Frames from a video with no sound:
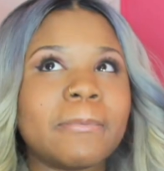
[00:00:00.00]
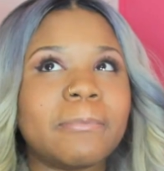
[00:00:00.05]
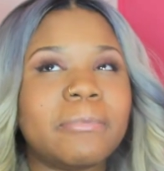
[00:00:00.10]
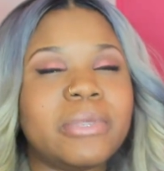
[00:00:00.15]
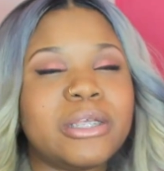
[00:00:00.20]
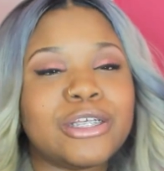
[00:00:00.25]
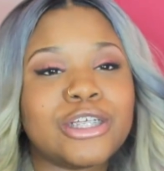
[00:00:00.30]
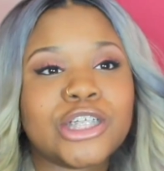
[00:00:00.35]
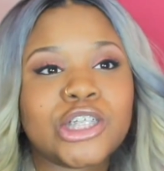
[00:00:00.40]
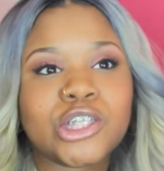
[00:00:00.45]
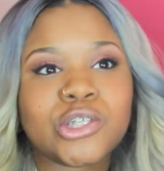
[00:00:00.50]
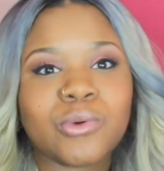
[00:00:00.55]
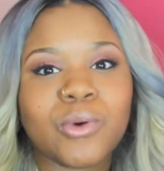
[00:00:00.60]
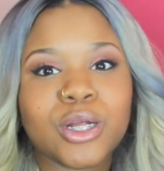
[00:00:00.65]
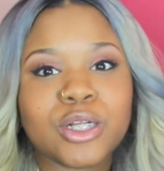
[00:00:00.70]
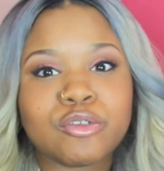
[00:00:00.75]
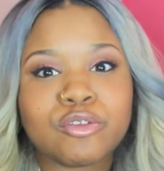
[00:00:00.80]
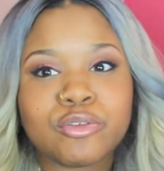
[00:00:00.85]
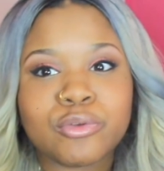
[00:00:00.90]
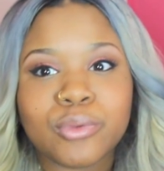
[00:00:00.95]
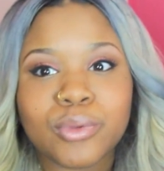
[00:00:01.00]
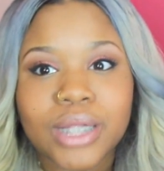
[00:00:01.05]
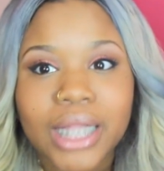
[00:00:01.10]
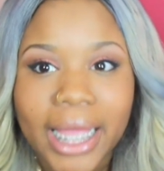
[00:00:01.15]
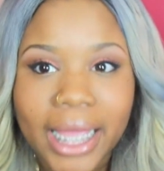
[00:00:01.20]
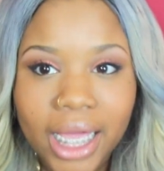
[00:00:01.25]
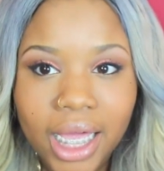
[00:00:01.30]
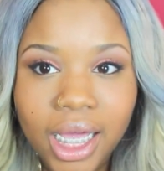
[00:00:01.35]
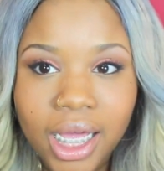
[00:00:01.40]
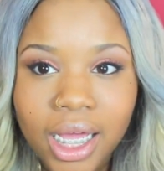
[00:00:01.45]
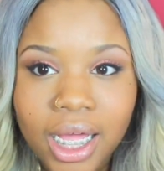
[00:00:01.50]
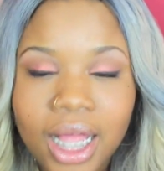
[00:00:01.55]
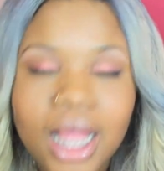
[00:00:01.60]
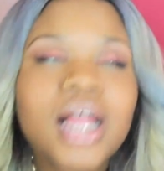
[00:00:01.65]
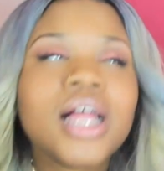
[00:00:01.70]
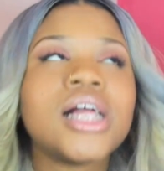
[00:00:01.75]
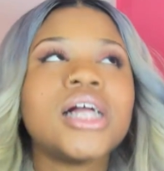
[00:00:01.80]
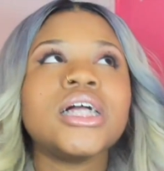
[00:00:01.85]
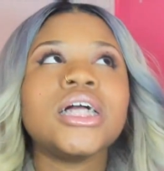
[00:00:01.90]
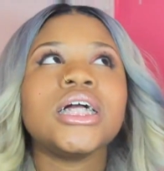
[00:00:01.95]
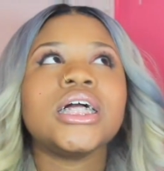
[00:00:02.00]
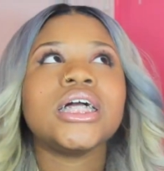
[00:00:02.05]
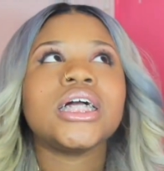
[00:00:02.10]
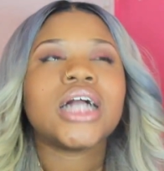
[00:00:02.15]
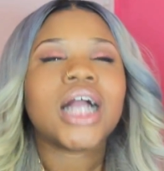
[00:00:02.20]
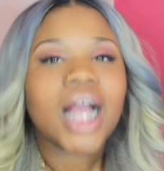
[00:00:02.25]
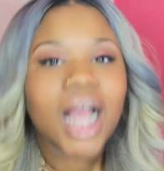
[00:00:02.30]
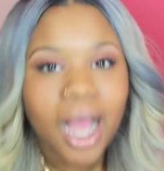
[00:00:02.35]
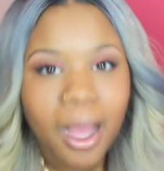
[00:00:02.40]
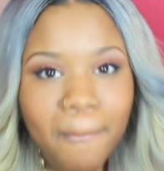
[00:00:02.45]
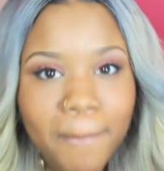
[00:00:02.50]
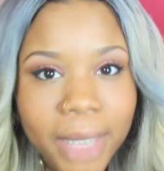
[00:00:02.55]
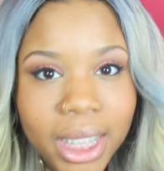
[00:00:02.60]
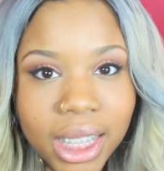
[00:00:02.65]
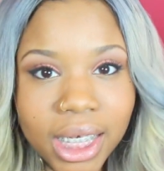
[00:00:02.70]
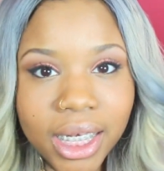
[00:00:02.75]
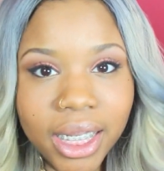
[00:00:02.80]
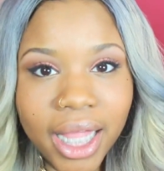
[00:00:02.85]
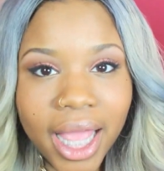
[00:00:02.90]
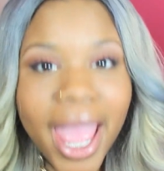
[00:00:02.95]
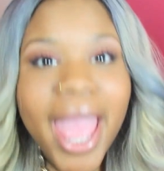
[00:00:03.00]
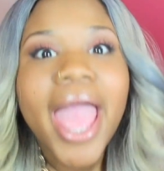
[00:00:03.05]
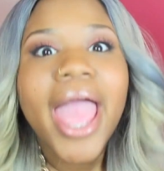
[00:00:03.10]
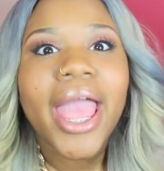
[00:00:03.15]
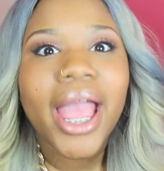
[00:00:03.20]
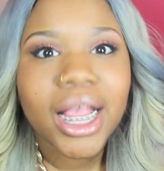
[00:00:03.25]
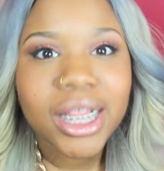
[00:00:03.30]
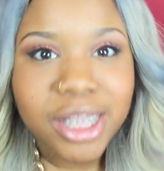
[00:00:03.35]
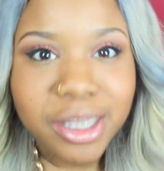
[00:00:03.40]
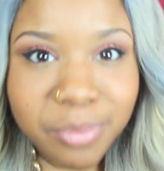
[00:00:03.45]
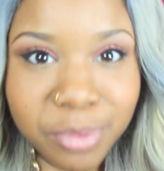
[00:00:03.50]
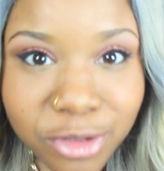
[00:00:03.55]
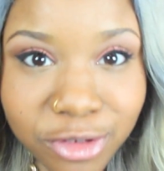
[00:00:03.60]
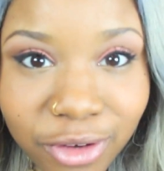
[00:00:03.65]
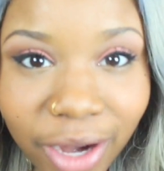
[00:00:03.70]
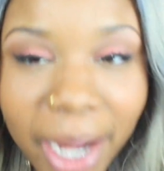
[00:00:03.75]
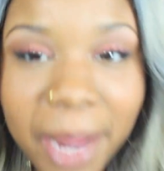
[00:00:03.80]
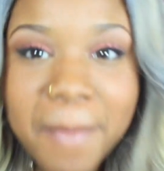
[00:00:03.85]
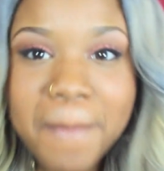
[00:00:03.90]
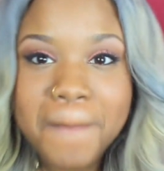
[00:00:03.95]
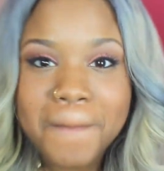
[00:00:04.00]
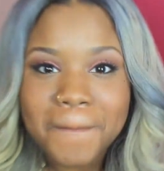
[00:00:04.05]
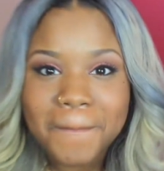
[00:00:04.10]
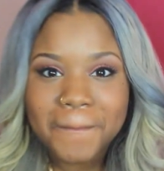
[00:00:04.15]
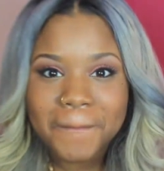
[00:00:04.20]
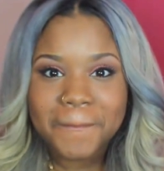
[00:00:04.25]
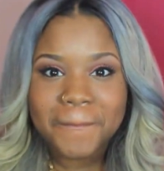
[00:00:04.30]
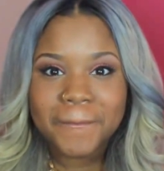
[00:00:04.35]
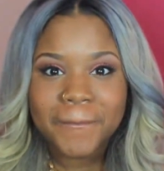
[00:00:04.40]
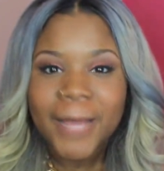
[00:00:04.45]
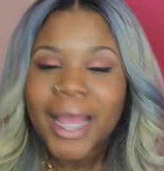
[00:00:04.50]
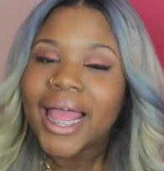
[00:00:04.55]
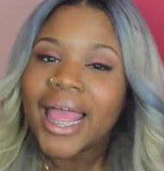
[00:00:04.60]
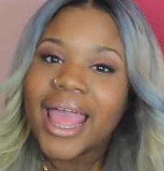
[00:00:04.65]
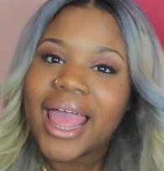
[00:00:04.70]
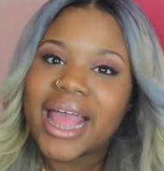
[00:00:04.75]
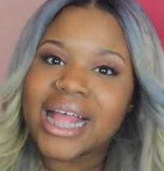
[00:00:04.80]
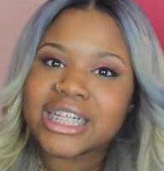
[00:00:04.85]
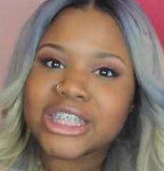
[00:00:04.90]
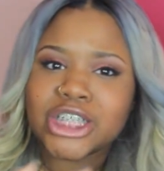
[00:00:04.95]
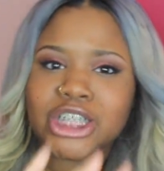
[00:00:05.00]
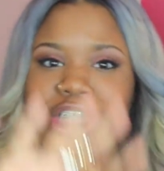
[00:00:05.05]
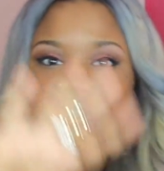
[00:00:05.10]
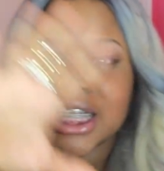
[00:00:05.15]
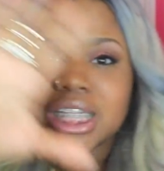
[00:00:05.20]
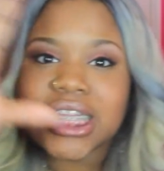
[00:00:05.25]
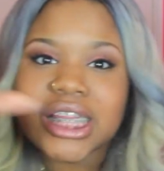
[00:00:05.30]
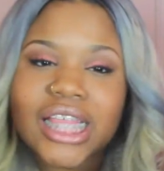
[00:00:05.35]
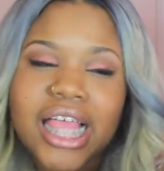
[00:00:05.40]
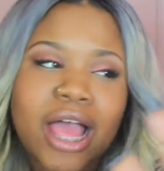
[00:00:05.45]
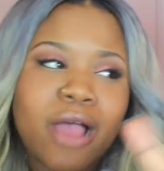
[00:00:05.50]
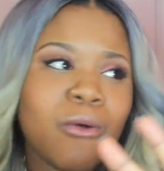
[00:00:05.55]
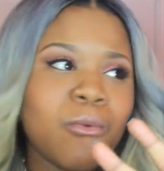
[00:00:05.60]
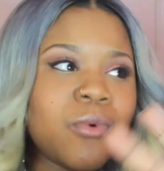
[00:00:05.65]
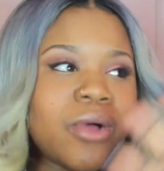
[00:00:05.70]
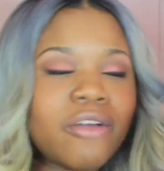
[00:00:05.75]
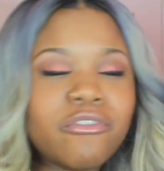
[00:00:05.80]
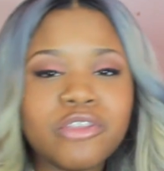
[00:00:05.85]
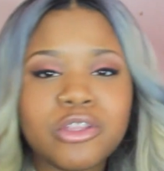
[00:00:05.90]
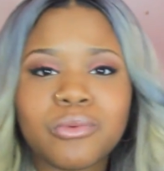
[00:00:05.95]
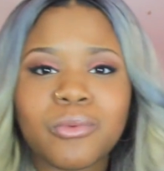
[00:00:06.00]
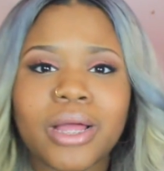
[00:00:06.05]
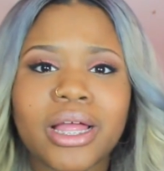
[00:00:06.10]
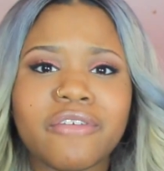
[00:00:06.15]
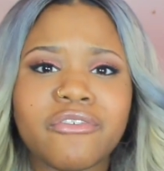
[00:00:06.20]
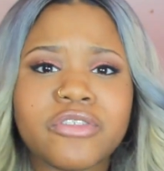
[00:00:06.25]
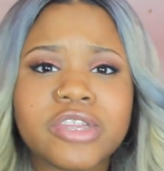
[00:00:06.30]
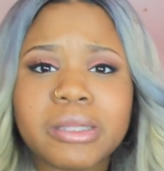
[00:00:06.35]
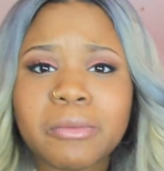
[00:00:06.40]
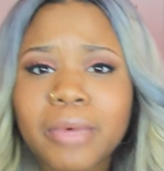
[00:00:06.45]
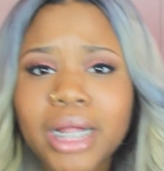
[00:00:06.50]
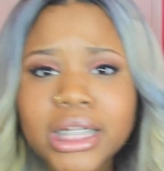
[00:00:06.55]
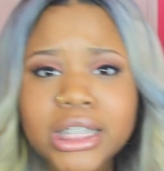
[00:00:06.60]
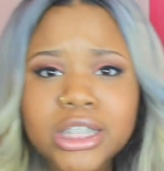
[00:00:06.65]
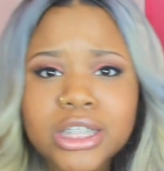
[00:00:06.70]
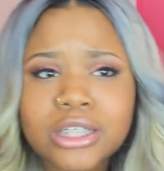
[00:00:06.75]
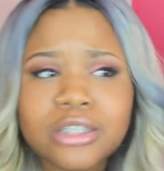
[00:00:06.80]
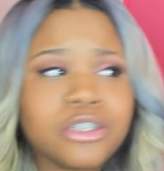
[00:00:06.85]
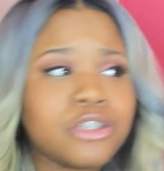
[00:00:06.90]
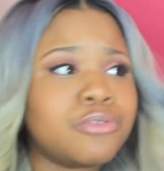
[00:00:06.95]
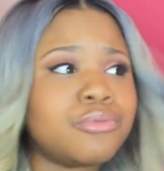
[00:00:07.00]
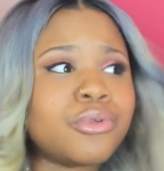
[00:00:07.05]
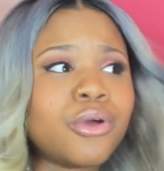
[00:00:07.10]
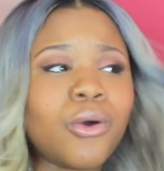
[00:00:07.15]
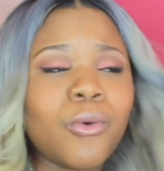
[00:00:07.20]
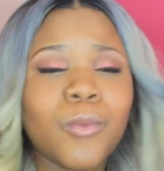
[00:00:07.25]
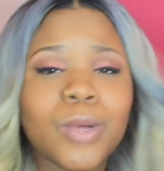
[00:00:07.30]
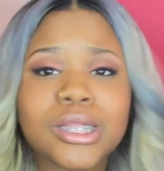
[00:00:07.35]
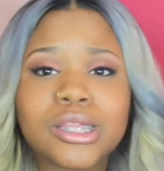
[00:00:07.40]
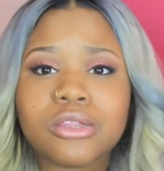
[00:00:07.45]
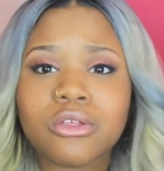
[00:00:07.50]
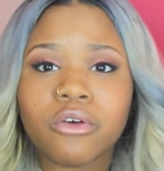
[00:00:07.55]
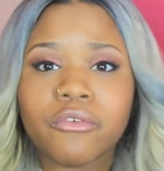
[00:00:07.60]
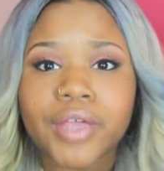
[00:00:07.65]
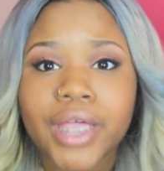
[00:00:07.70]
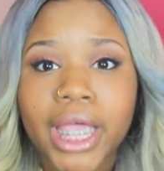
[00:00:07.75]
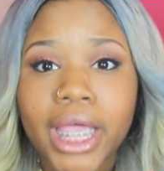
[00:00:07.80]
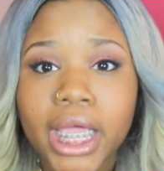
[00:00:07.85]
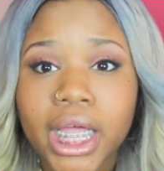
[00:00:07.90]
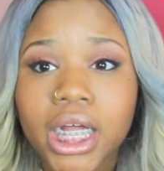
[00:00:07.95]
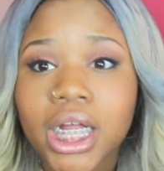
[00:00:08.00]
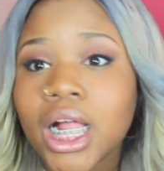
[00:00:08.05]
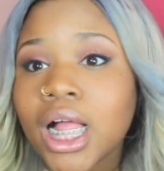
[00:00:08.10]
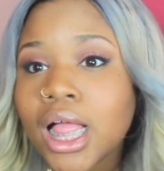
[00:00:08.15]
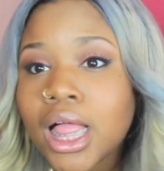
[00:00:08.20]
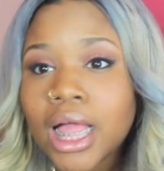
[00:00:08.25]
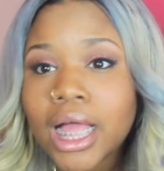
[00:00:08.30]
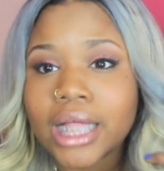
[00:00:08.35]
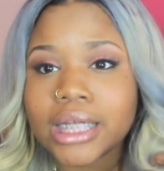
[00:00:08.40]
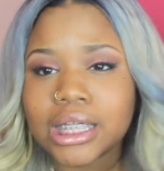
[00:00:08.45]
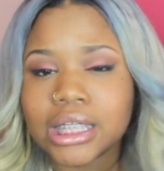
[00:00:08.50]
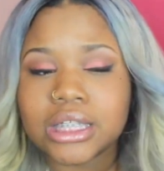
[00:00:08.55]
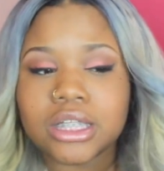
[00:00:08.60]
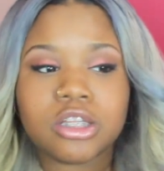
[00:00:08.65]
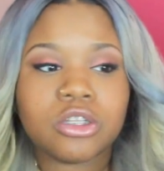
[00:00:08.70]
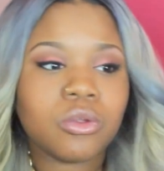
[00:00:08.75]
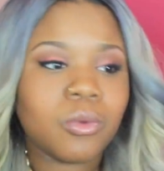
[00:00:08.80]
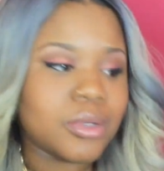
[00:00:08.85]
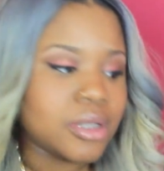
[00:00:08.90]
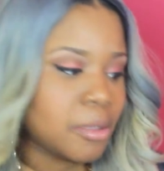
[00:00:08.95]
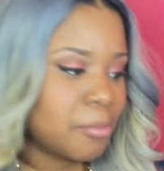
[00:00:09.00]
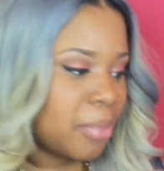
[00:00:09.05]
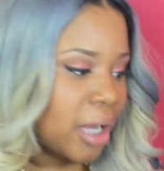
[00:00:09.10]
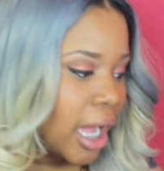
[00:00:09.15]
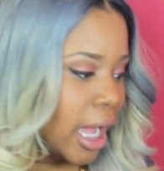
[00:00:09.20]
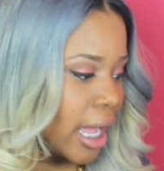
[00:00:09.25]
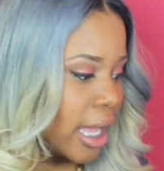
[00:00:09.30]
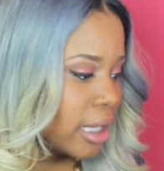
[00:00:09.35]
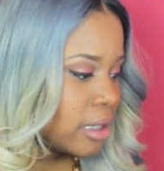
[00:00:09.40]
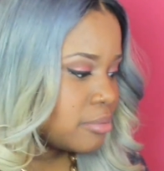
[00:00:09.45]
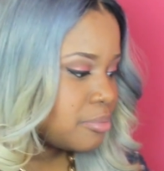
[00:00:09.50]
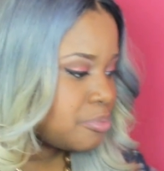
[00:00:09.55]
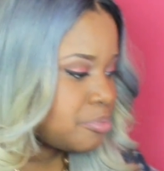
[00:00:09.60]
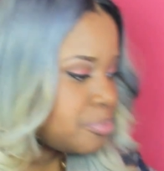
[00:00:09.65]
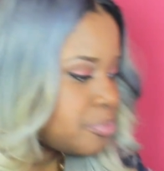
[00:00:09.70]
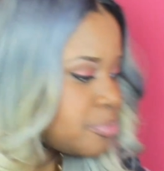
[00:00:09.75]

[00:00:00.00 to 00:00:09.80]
Be sure to like, comment, and subscribe. And share this to whoever you want. If somebody that you know wants over here and they need to know what to buy,